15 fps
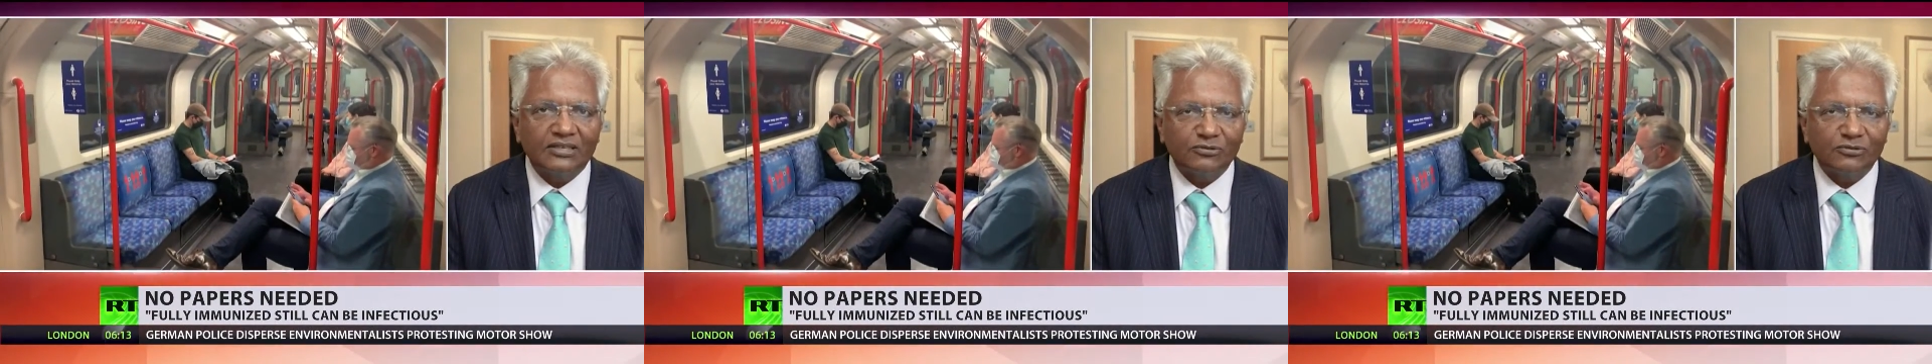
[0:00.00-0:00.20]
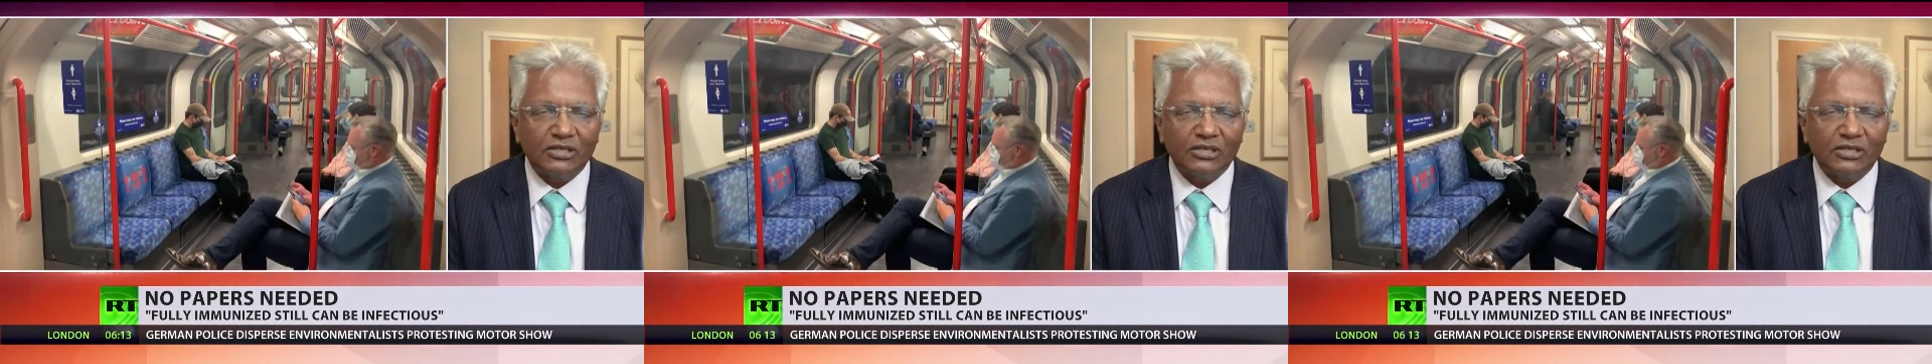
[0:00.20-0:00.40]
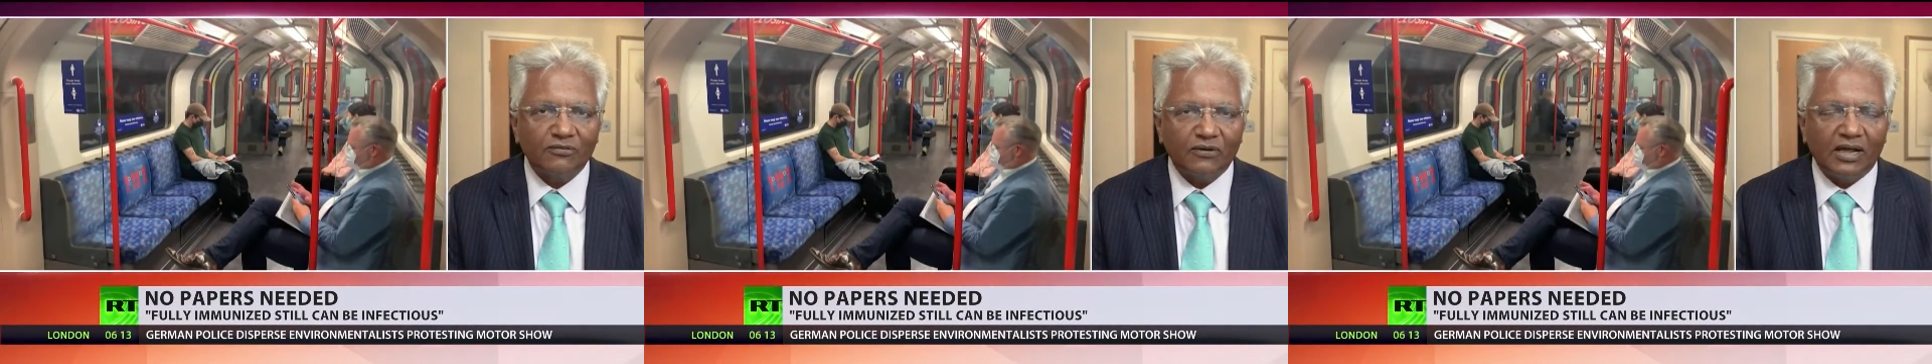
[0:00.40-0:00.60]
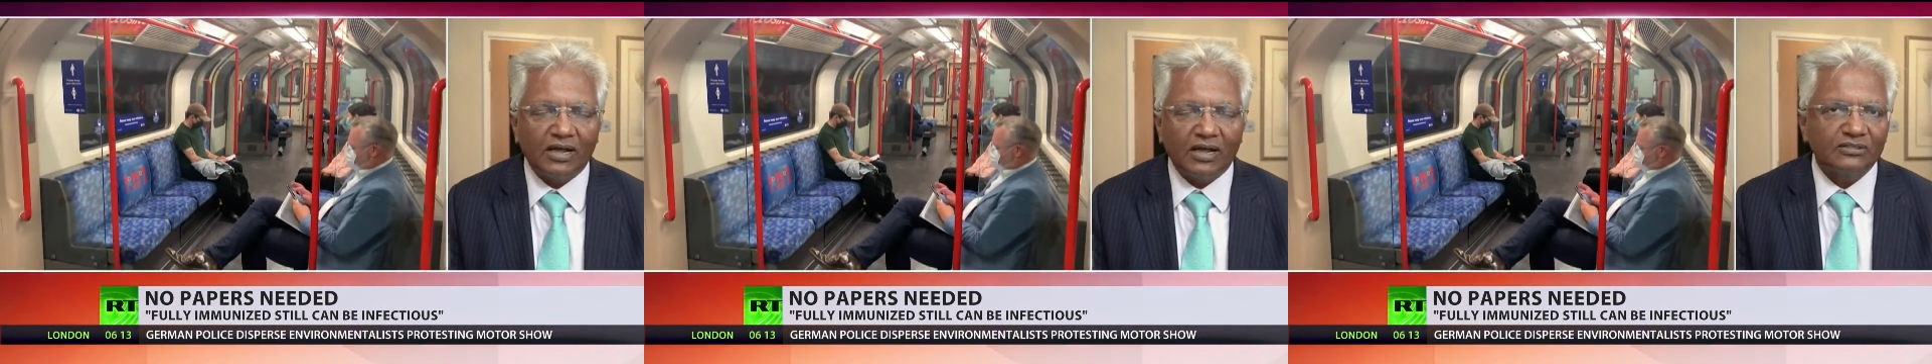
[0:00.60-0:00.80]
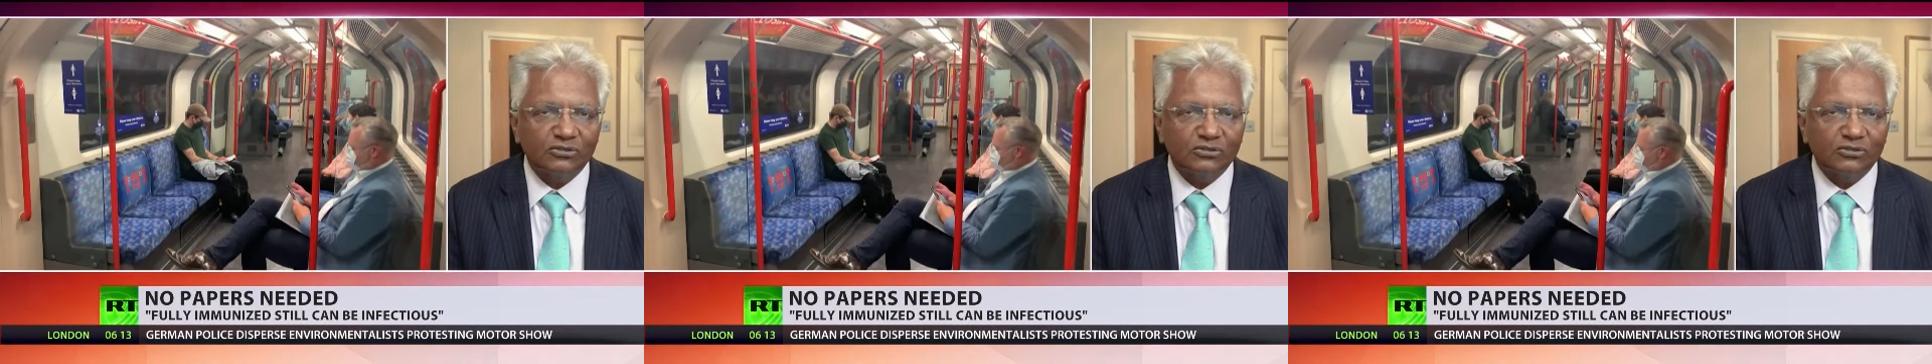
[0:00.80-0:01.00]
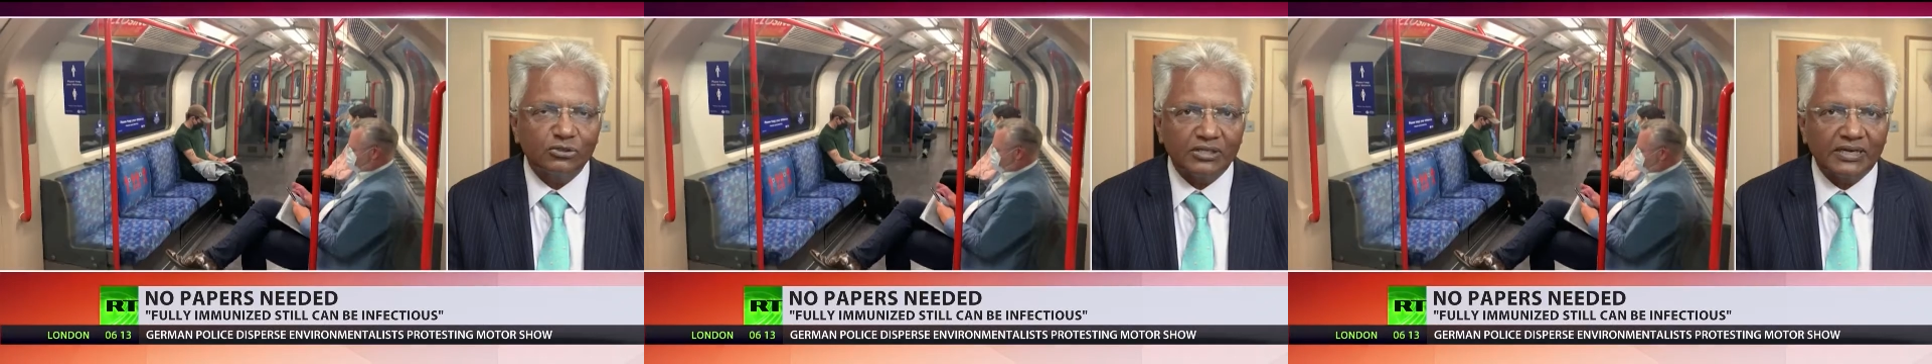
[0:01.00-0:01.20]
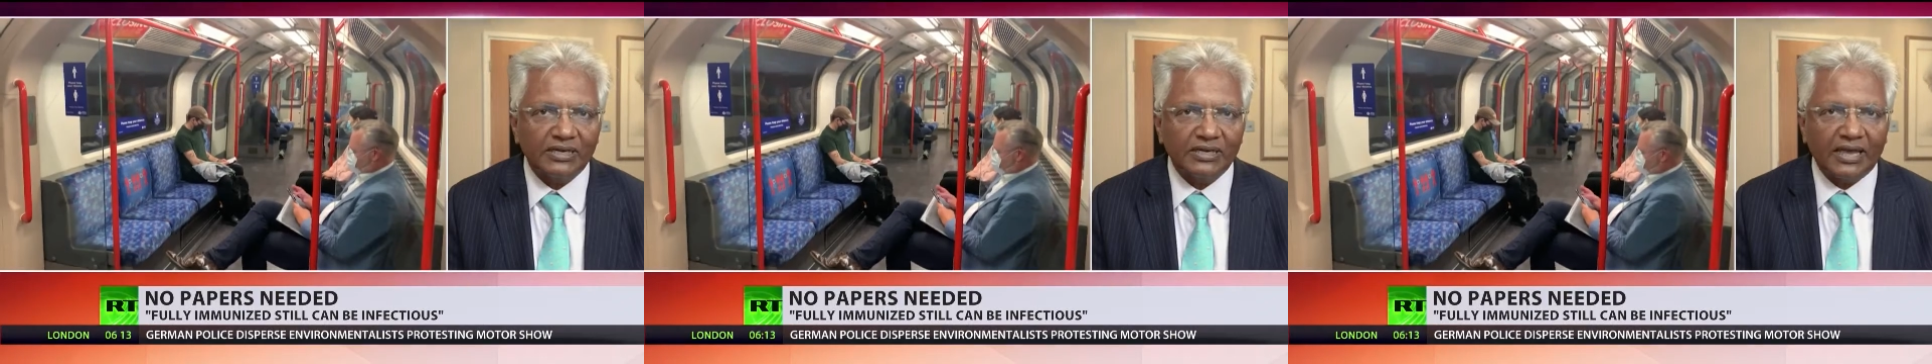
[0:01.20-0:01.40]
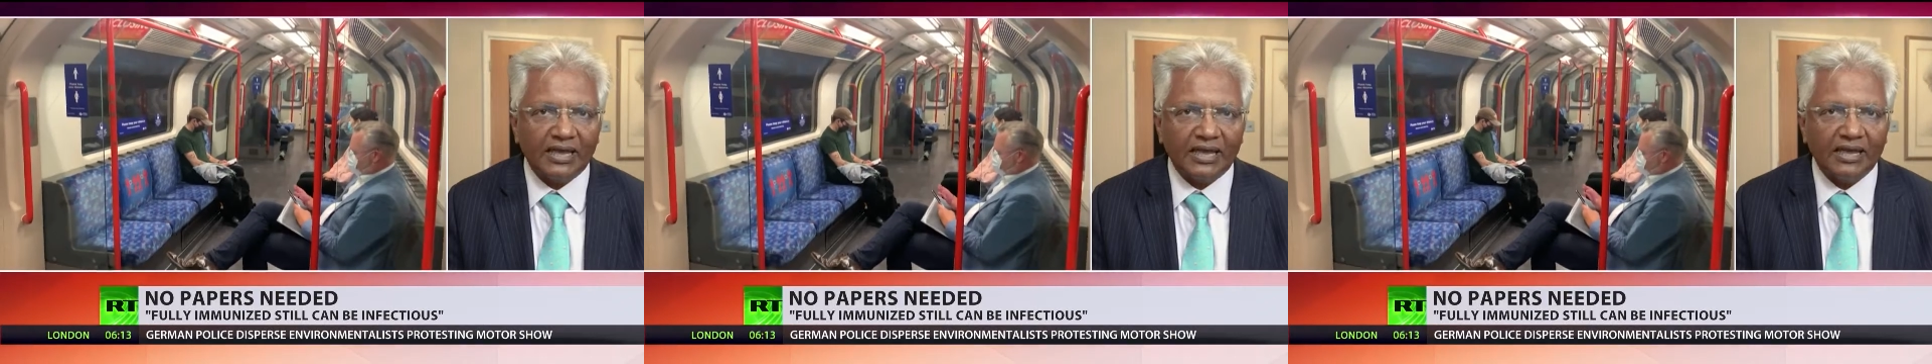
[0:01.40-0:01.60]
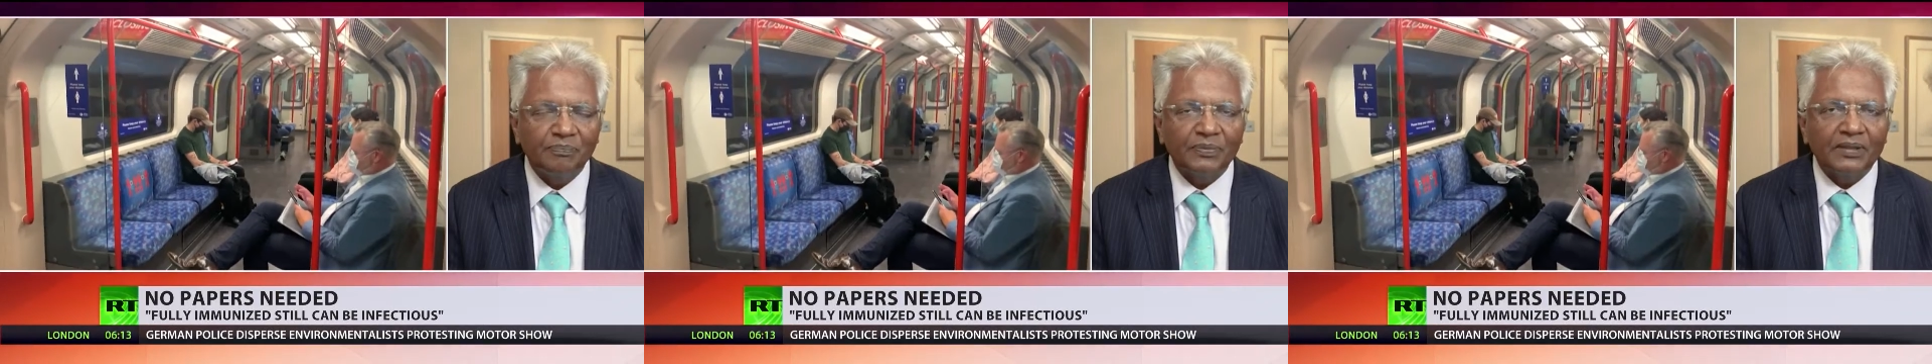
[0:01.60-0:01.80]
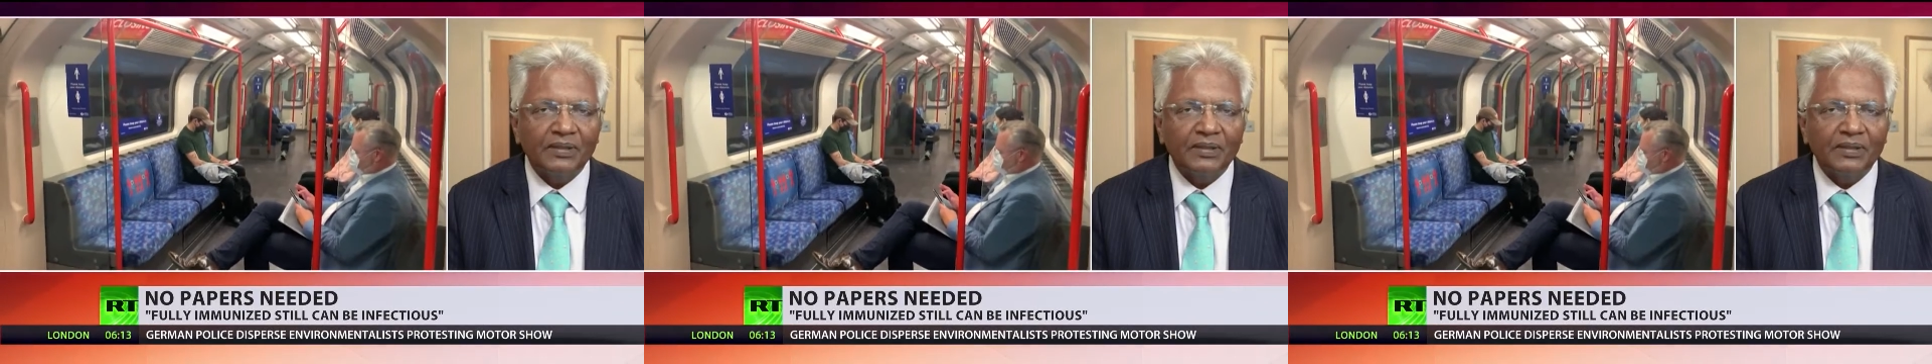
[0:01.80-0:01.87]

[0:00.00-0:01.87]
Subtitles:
of State for Health and Social Care